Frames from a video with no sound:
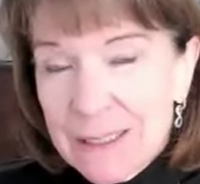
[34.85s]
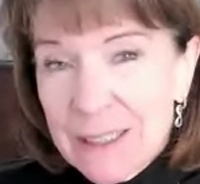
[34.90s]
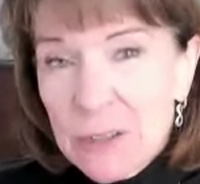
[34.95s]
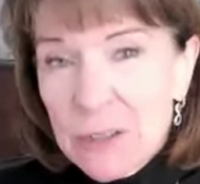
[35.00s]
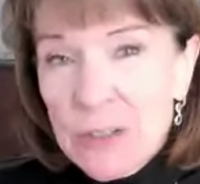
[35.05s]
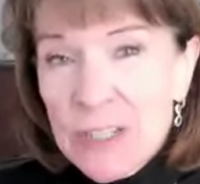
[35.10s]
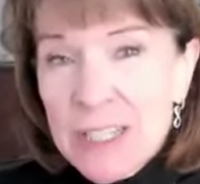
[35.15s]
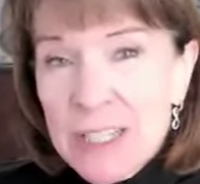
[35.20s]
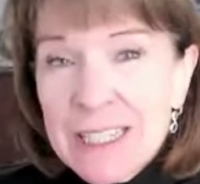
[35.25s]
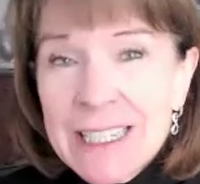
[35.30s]

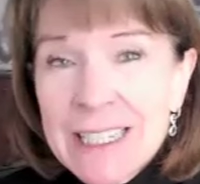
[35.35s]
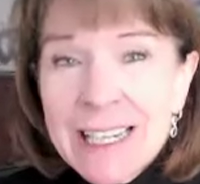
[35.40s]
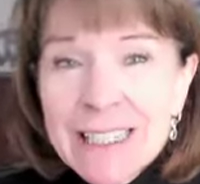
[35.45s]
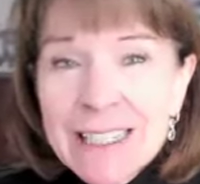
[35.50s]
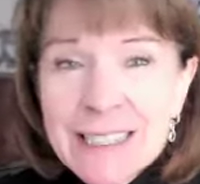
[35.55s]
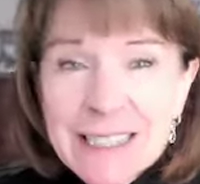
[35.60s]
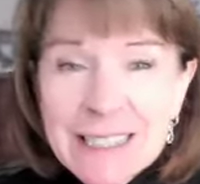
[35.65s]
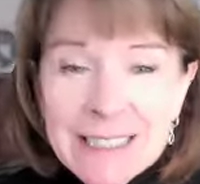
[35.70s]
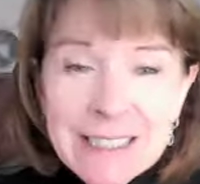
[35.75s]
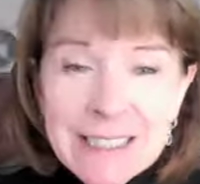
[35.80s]
And on the
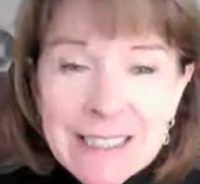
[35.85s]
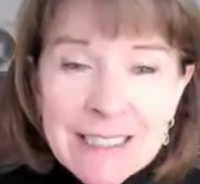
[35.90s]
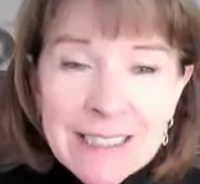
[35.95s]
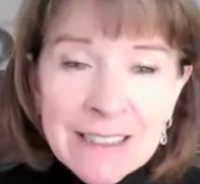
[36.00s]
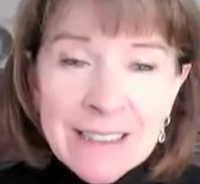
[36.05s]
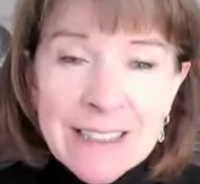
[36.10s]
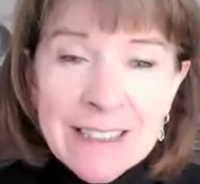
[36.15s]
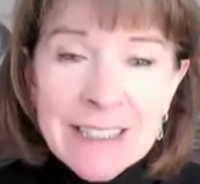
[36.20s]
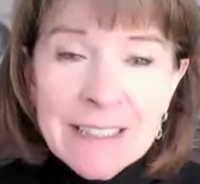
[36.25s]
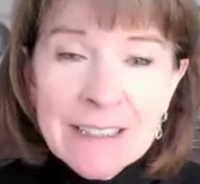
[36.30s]
analysis
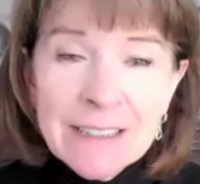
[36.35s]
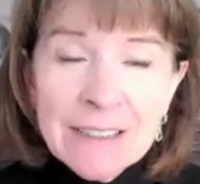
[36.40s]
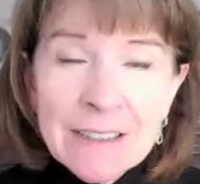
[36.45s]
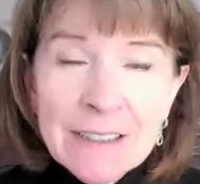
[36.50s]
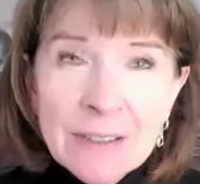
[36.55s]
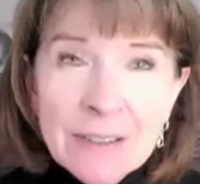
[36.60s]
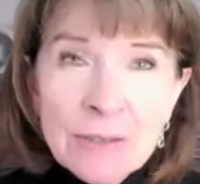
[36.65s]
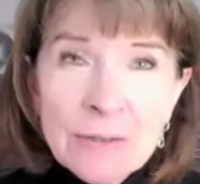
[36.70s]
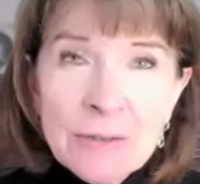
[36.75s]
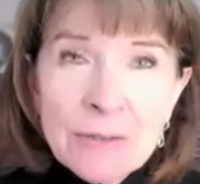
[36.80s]
side,
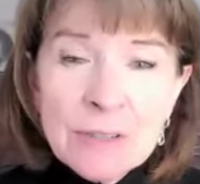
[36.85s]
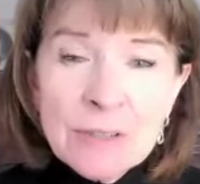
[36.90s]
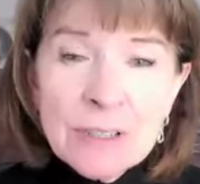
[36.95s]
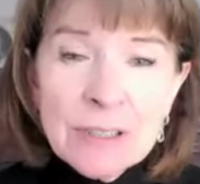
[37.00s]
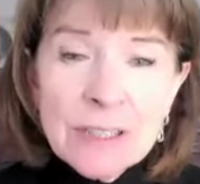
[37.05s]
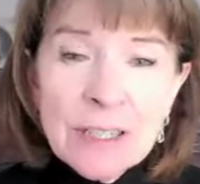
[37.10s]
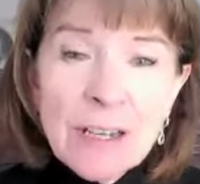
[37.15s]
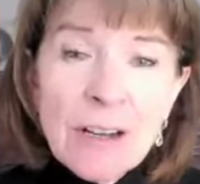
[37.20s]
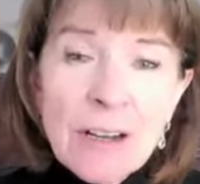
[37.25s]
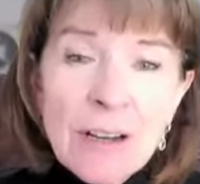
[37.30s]

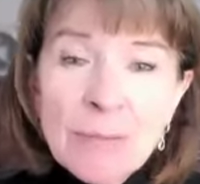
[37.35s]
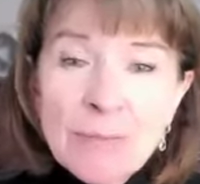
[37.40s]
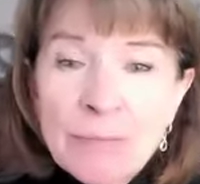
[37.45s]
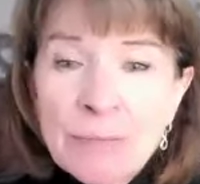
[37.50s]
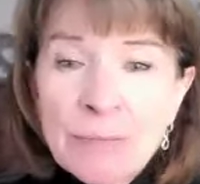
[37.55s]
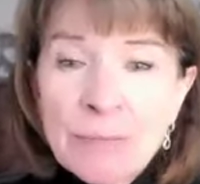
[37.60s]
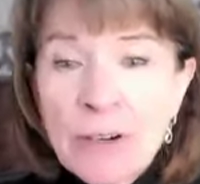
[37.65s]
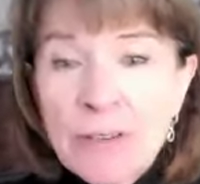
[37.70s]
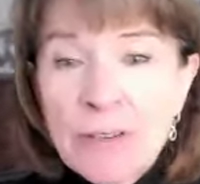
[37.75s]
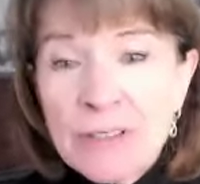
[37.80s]
Claude can't
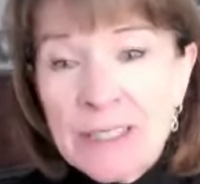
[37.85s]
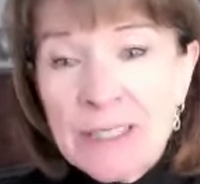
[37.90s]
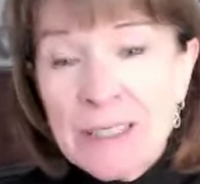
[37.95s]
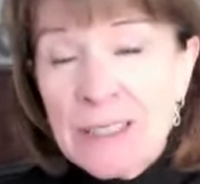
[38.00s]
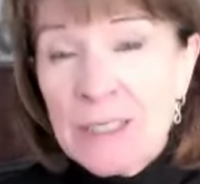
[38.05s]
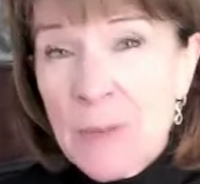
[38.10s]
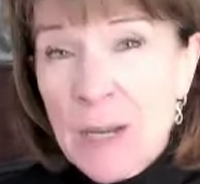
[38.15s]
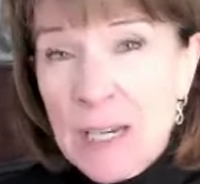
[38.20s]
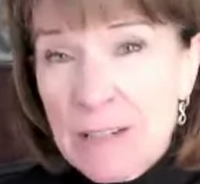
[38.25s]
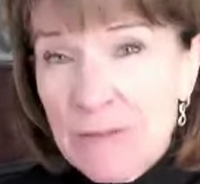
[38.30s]

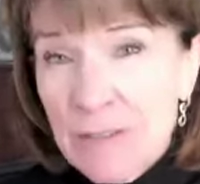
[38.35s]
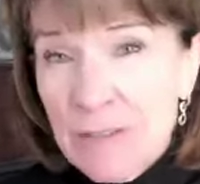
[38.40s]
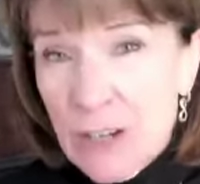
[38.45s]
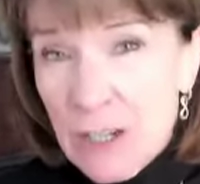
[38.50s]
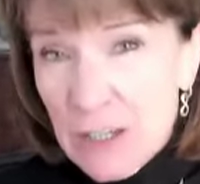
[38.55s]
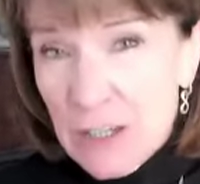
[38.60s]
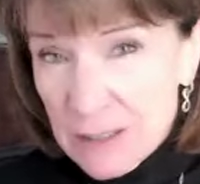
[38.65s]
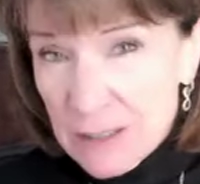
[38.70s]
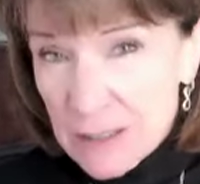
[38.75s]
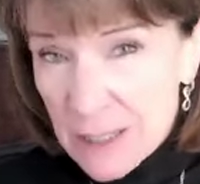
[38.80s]
process as many
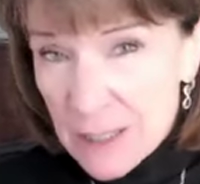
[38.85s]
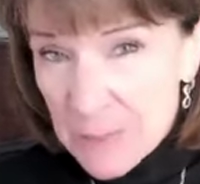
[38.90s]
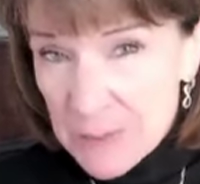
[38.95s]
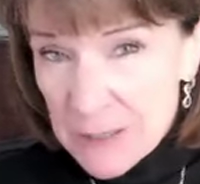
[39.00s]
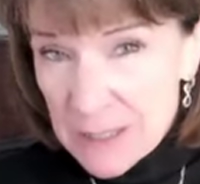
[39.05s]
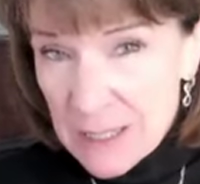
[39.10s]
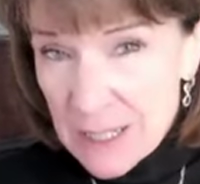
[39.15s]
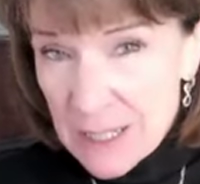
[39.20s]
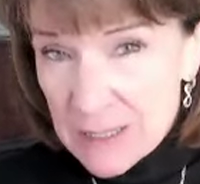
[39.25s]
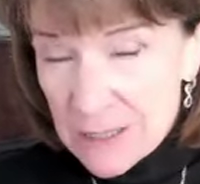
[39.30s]
file
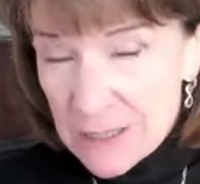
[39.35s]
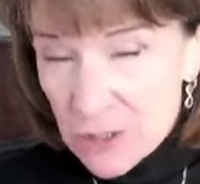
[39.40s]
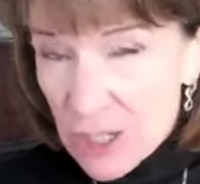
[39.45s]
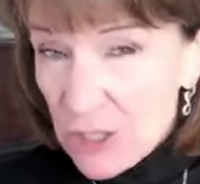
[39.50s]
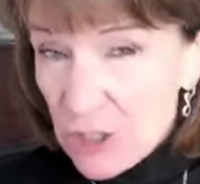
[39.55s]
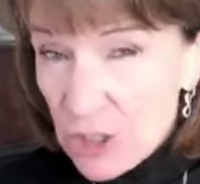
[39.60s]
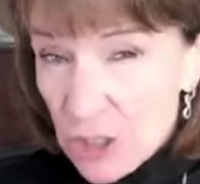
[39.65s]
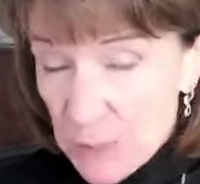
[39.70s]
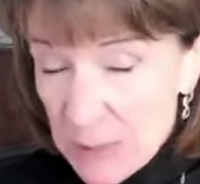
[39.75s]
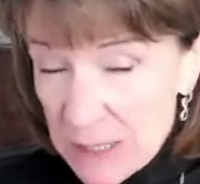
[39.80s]
types as
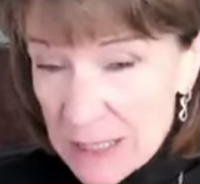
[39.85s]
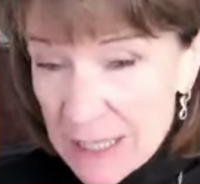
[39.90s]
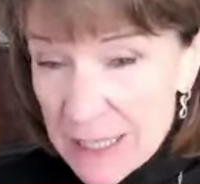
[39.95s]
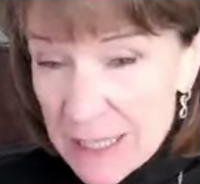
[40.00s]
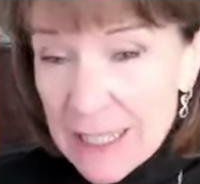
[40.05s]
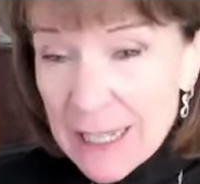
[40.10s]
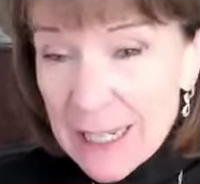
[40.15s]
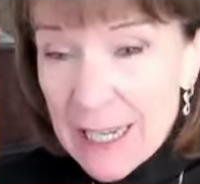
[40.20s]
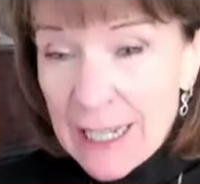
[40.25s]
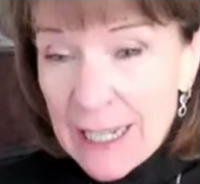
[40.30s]

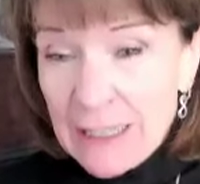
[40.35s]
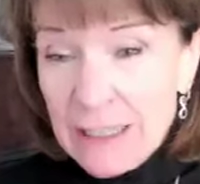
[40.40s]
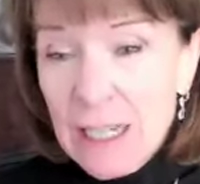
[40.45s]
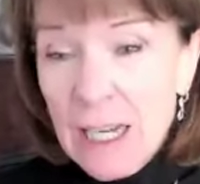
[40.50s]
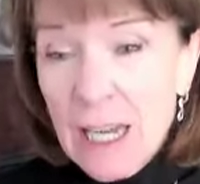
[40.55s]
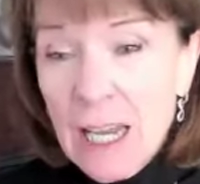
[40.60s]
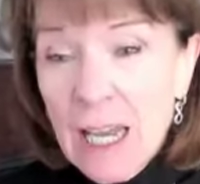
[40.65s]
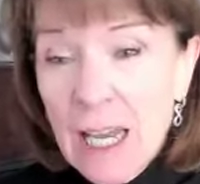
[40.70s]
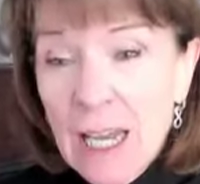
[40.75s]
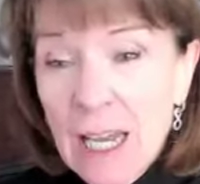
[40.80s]
ChatGPT
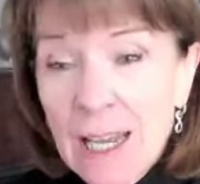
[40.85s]
can.